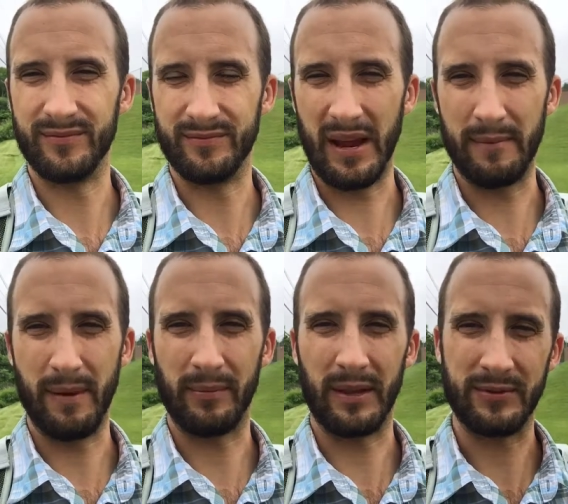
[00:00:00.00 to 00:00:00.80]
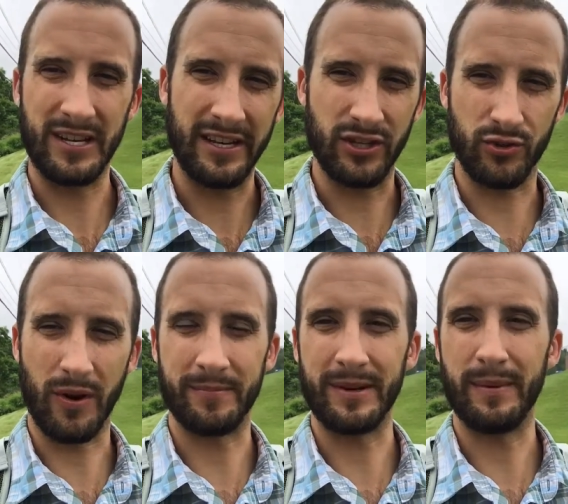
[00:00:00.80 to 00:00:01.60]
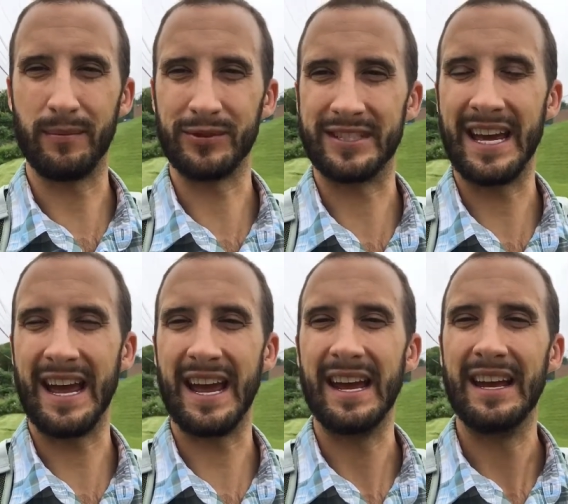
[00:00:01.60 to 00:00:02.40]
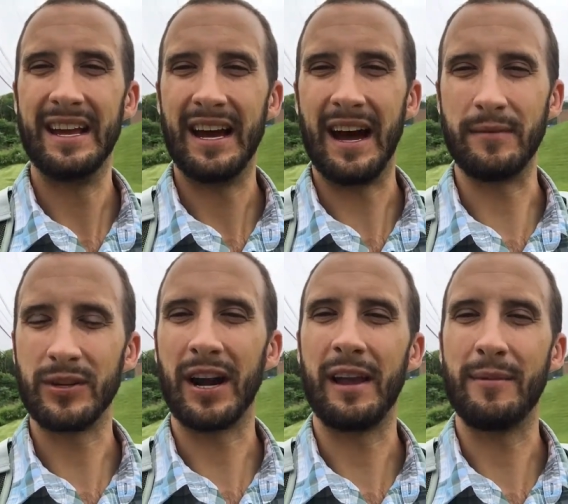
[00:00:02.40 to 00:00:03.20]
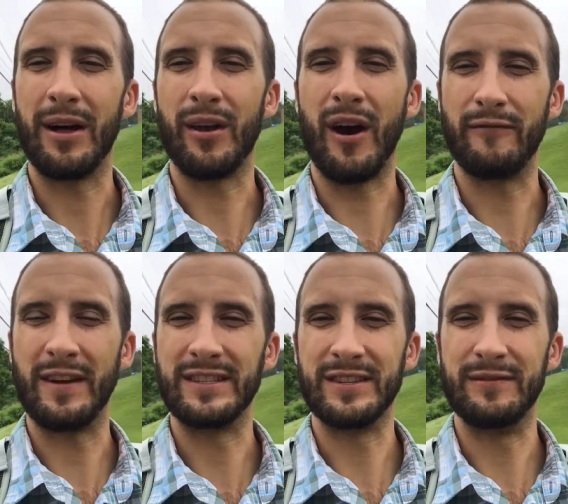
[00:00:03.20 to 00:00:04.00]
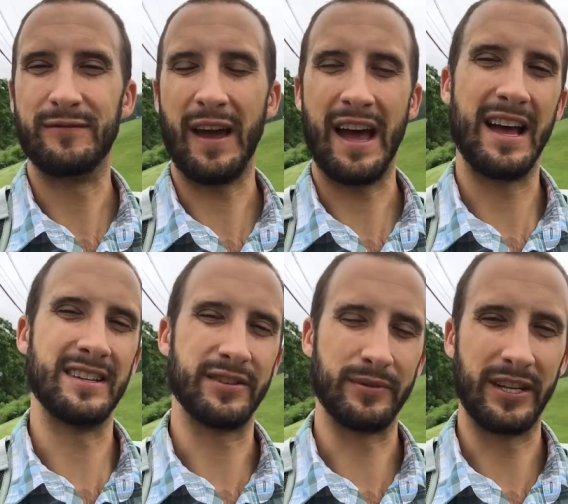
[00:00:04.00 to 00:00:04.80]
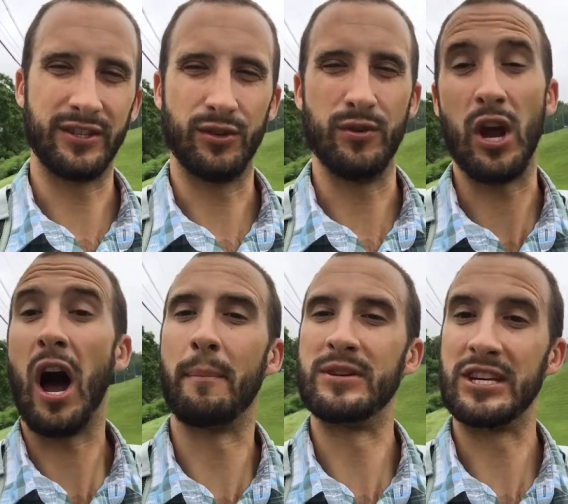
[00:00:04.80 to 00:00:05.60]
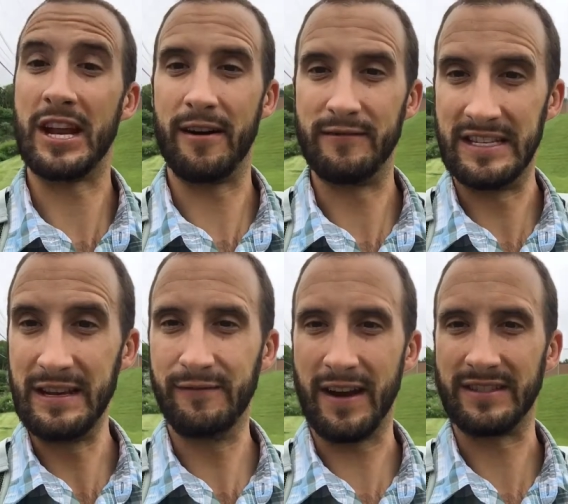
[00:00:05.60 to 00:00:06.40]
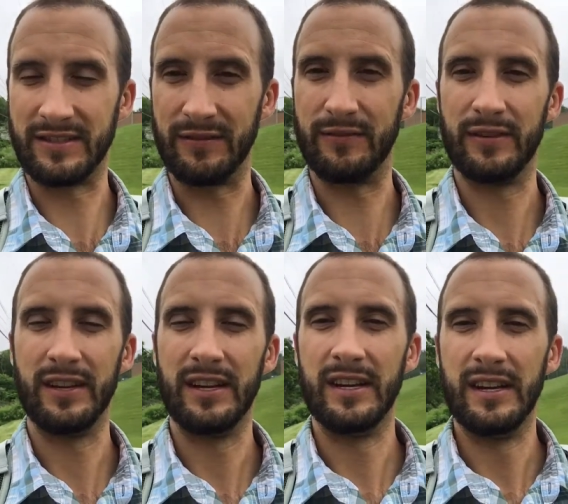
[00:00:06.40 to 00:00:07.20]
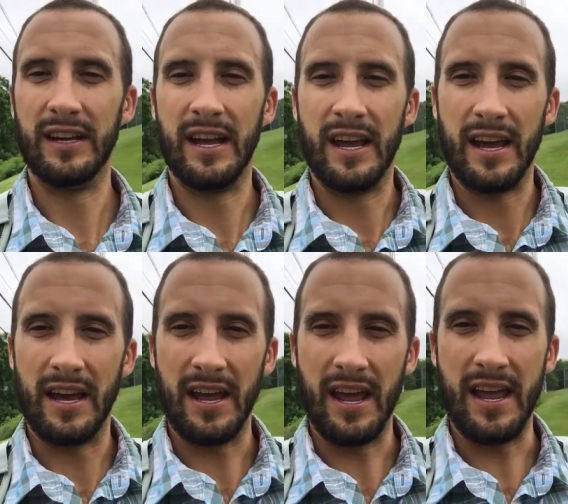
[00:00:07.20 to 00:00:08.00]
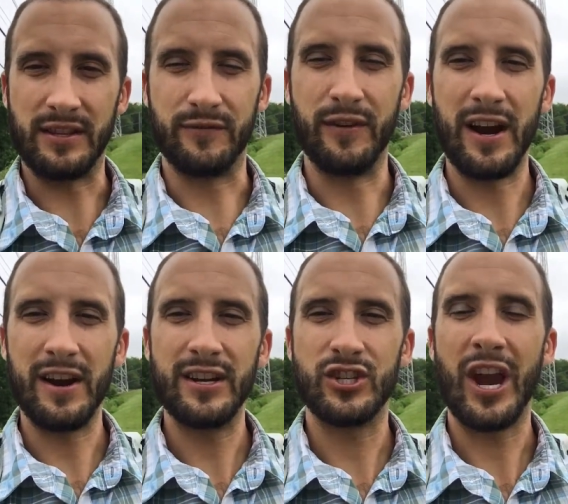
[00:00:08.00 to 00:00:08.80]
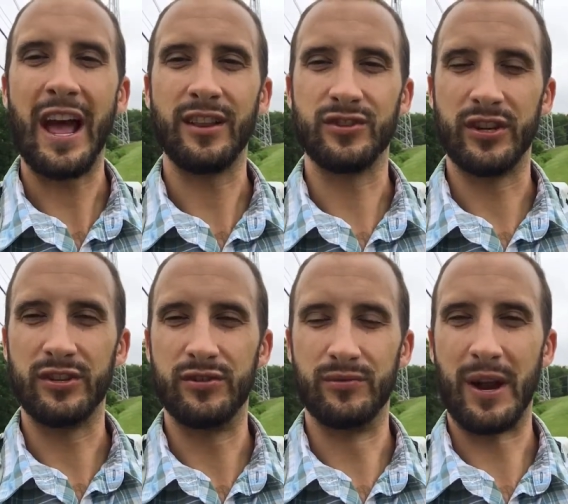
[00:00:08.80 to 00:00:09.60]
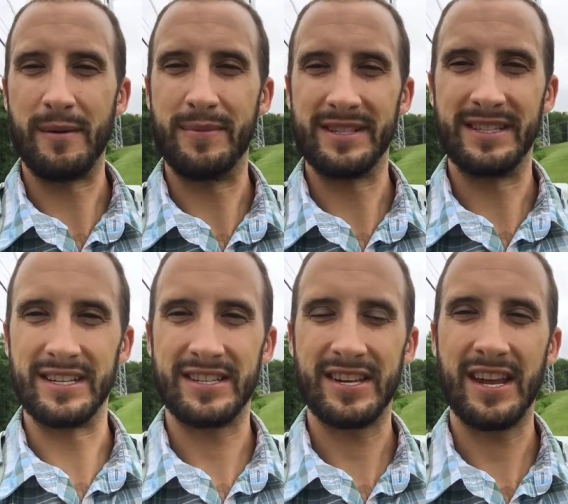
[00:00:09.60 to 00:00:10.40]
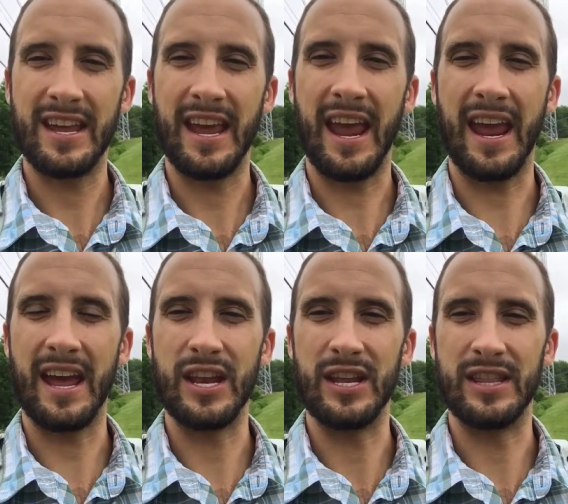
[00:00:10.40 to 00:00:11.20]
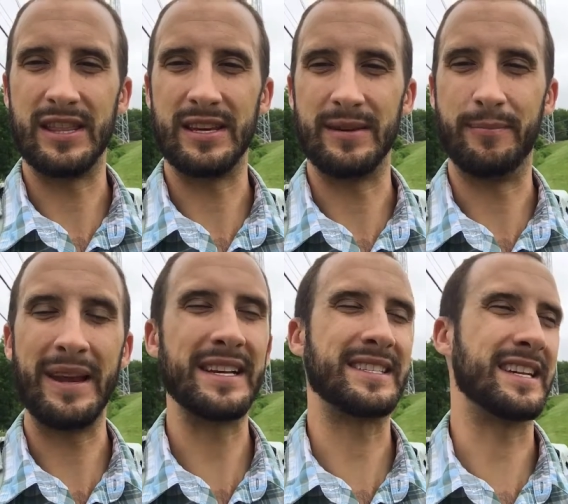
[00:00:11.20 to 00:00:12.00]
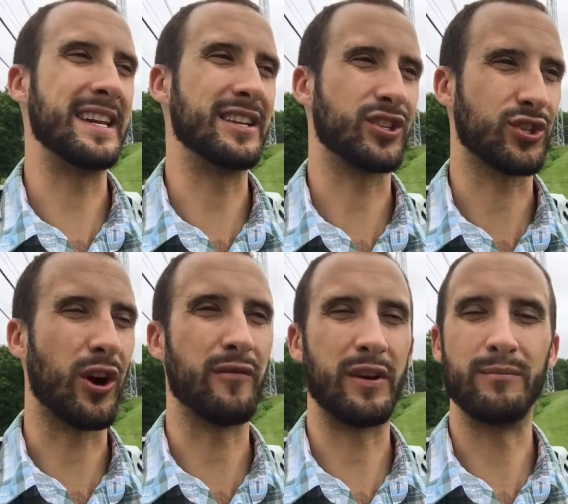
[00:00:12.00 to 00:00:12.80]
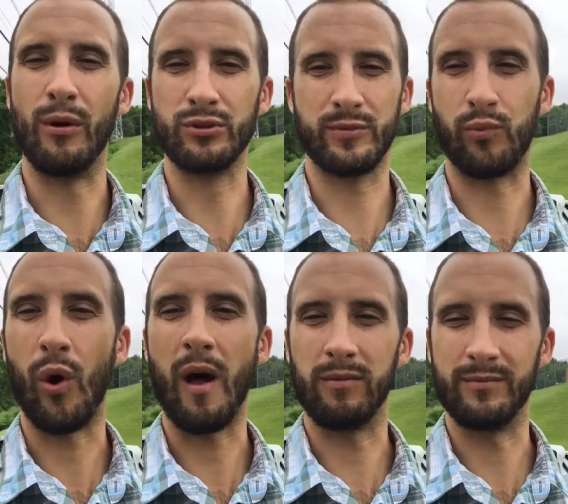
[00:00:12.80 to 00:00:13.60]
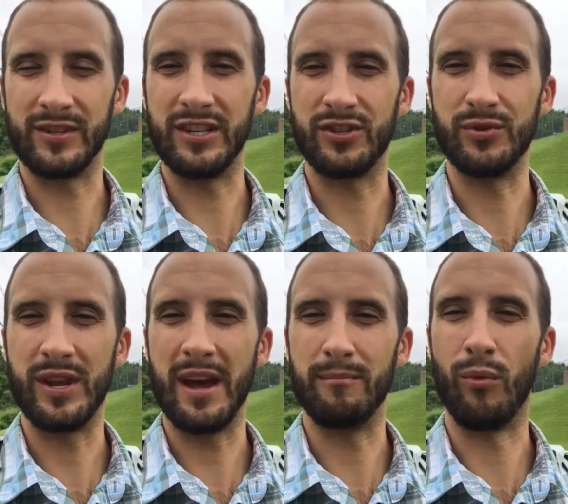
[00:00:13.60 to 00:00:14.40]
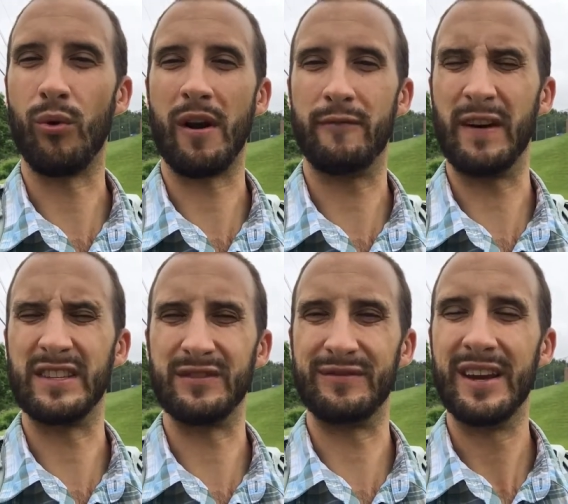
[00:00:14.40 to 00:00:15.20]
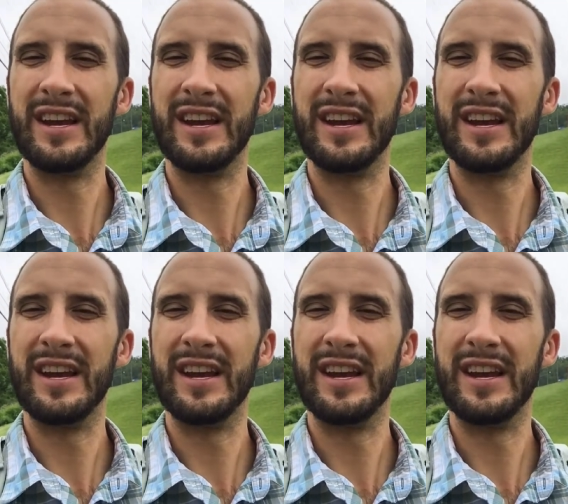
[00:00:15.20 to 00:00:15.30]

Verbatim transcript: making people upset, disrupting people's day. I'm talking about offensive as it relates to the opposite of defensive it's very challenging to run a business and the biggest key to solving most problems is to get more offensive.